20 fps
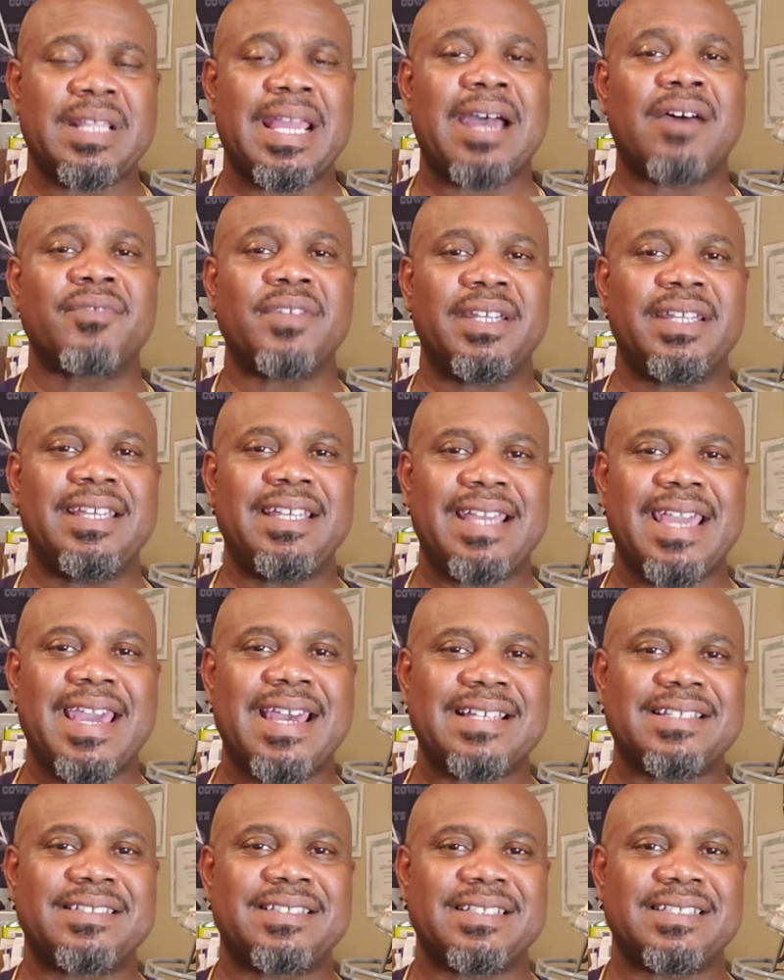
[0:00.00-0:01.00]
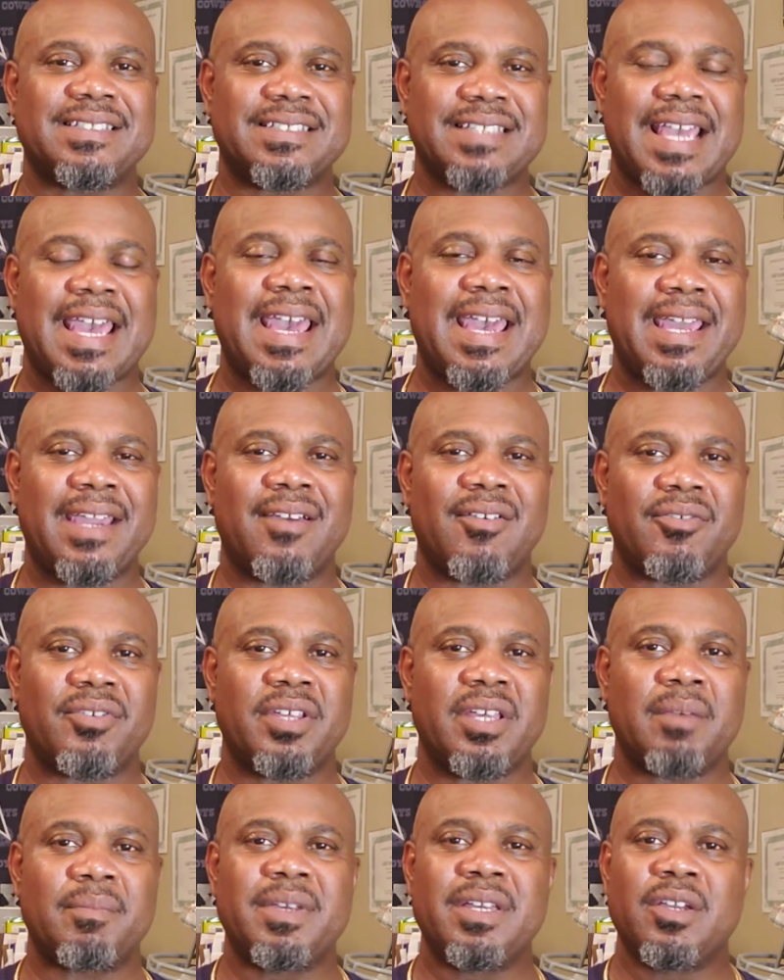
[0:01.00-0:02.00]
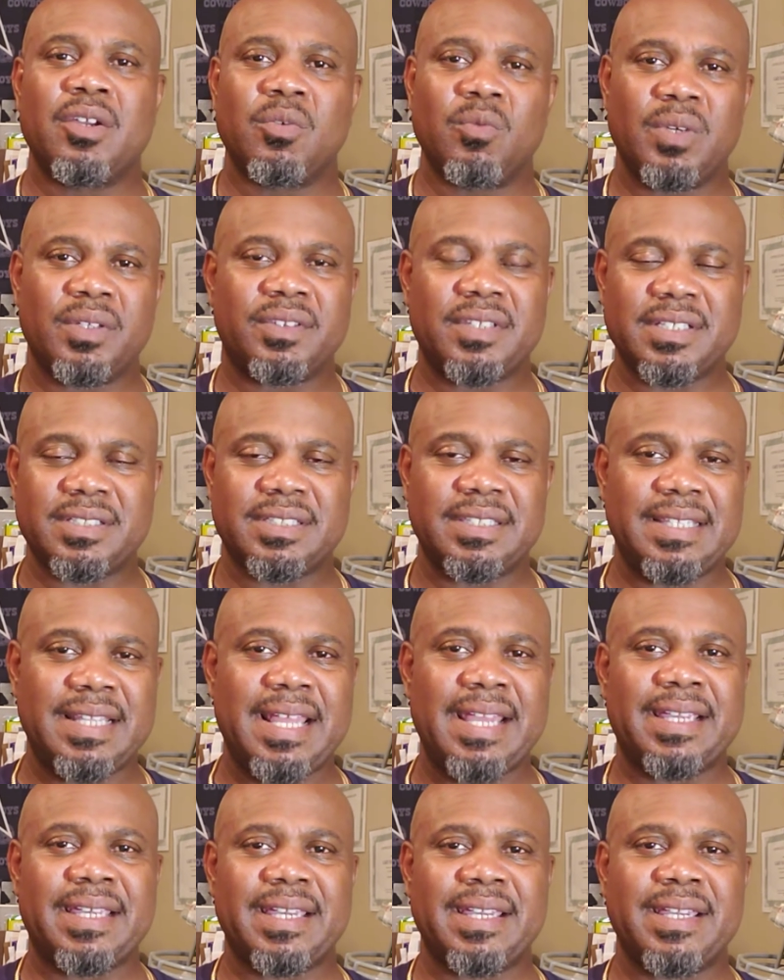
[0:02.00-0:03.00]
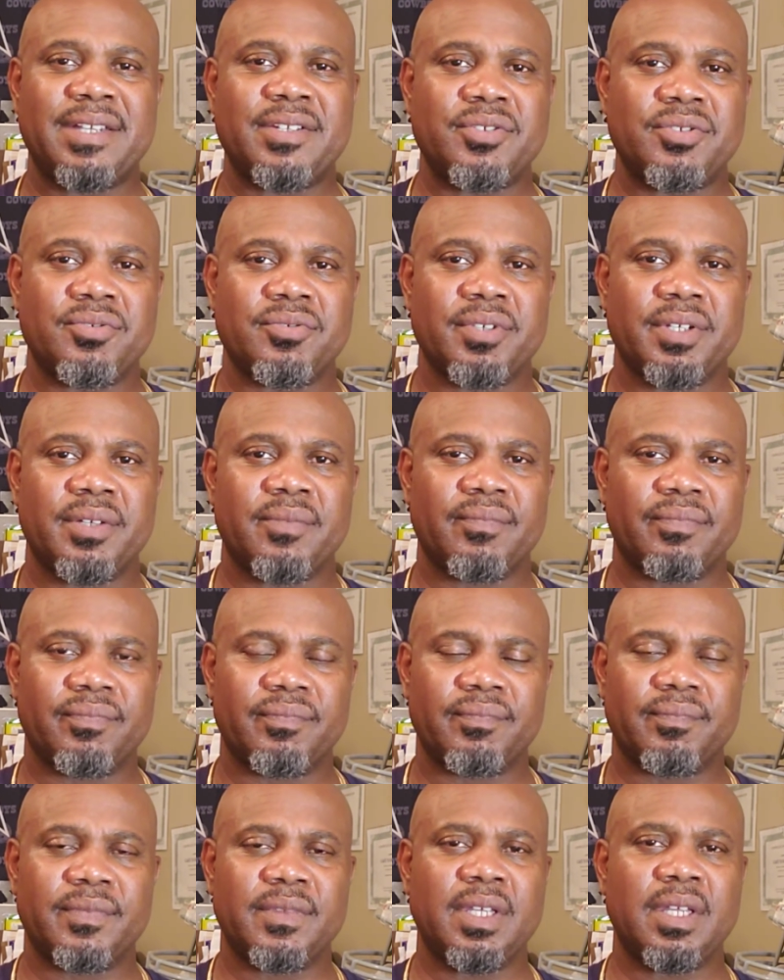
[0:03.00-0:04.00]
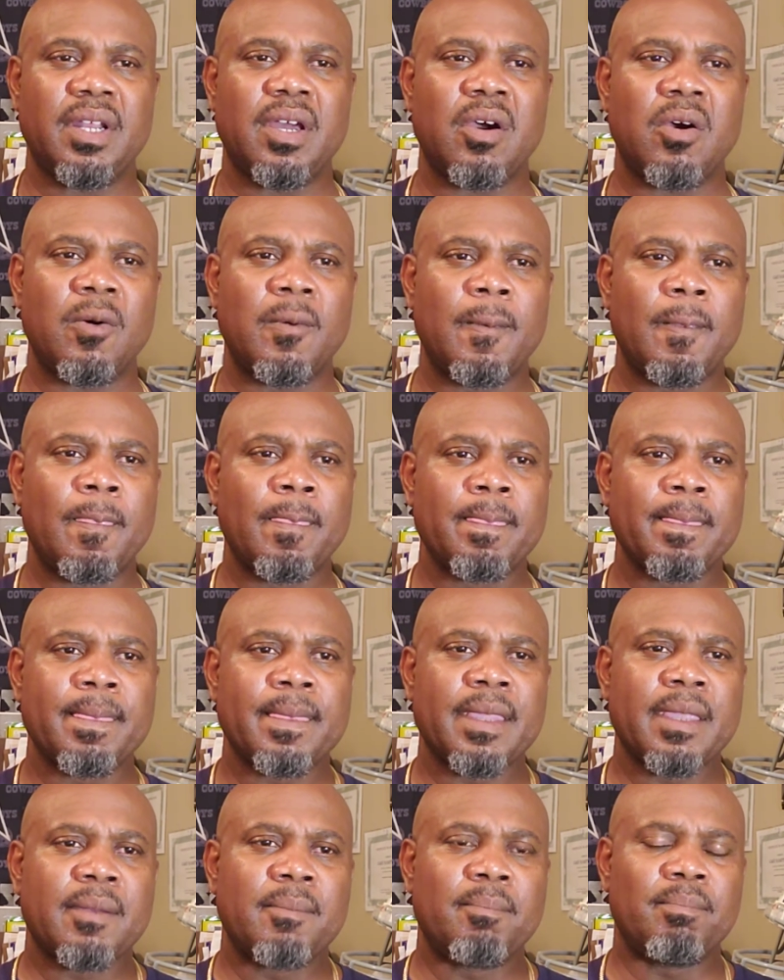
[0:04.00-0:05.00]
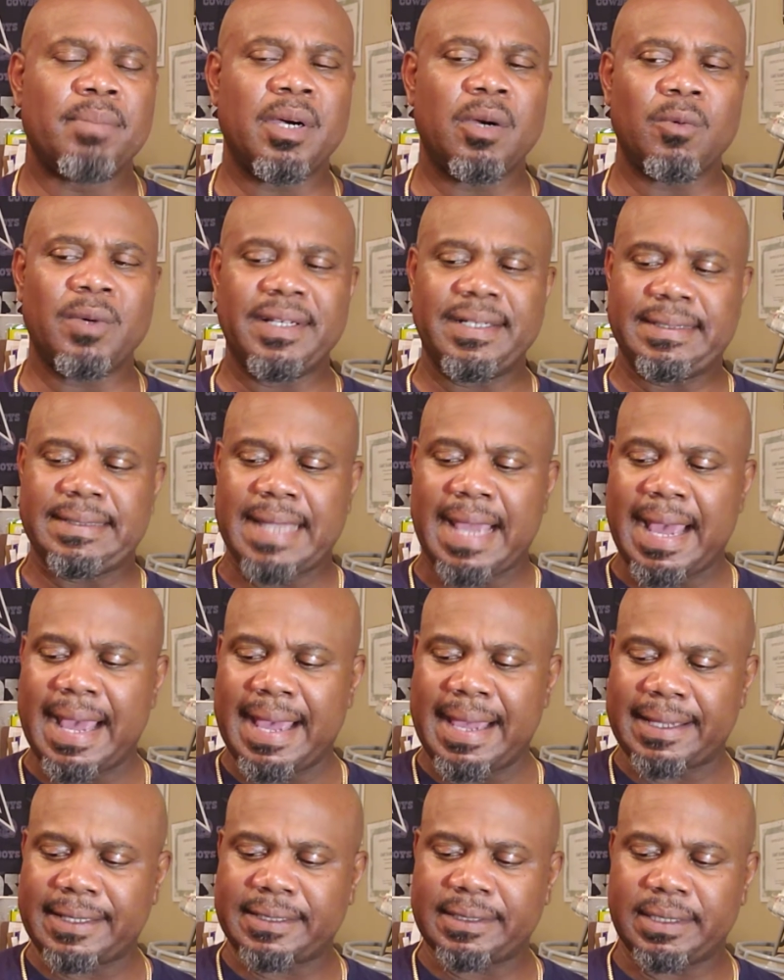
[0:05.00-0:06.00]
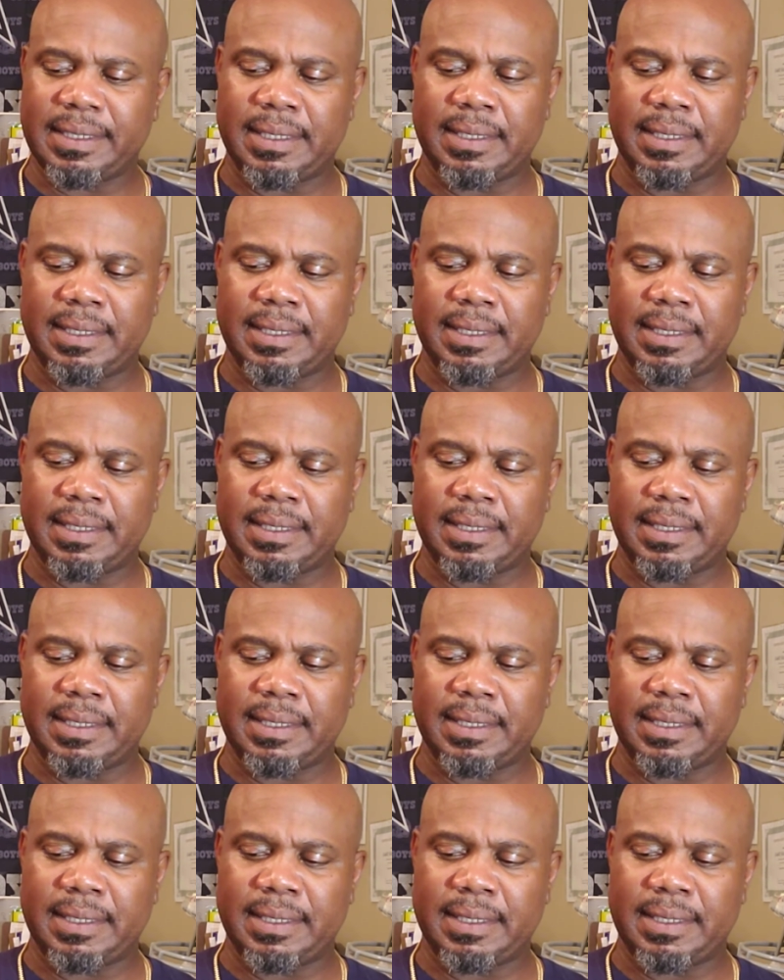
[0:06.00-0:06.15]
now that he has this tag on him with this neck injury, you know. But with Dak,